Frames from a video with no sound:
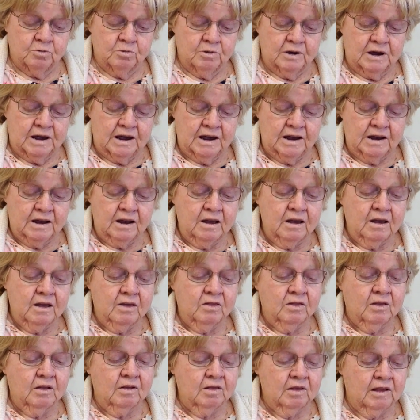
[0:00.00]
read
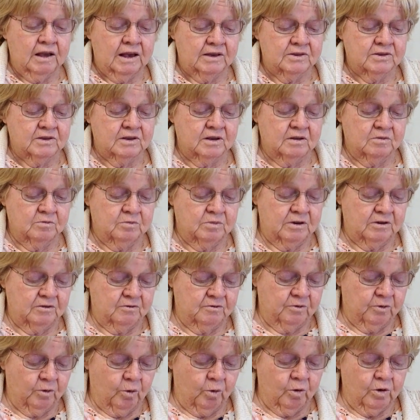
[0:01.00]
the lesson
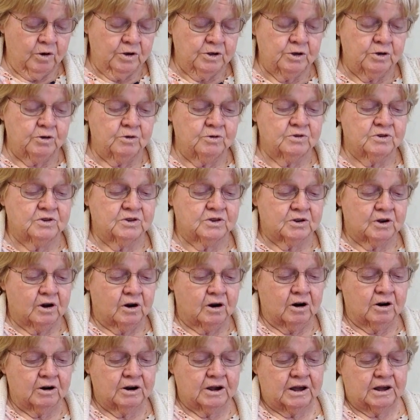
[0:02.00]
before you
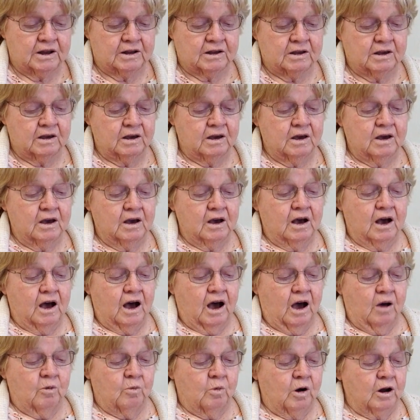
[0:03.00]
start it.
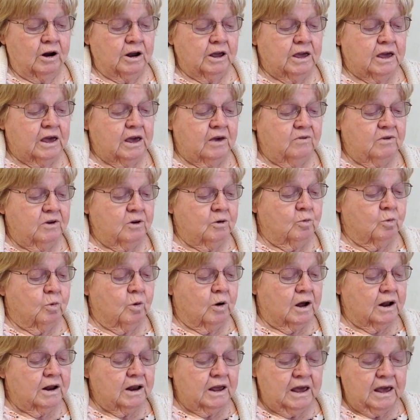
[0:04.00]
I want to give you
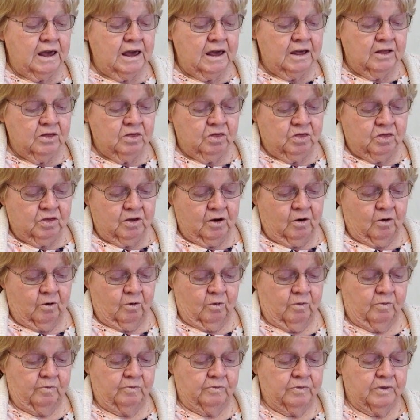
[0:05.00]
one hint, though.
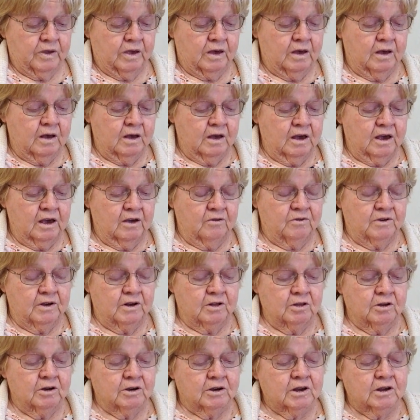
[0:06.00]
If you
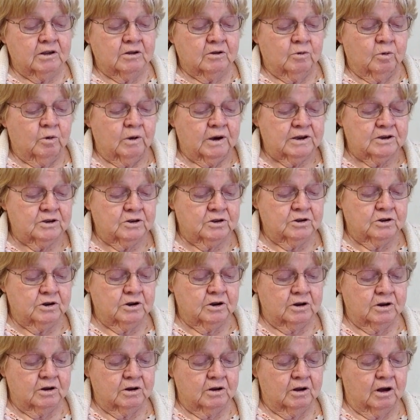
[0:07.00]
look at
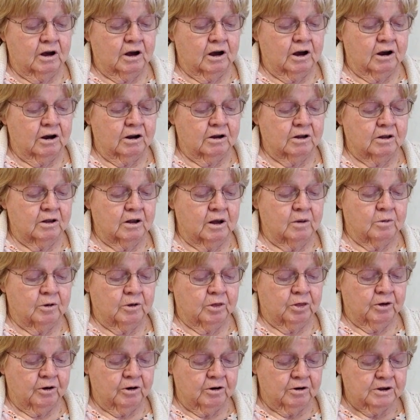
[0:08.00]
question number
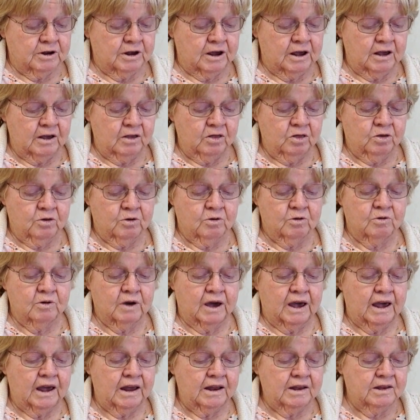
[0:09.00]
13 through
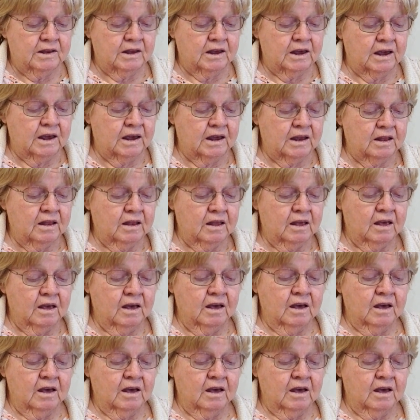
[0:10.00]
18,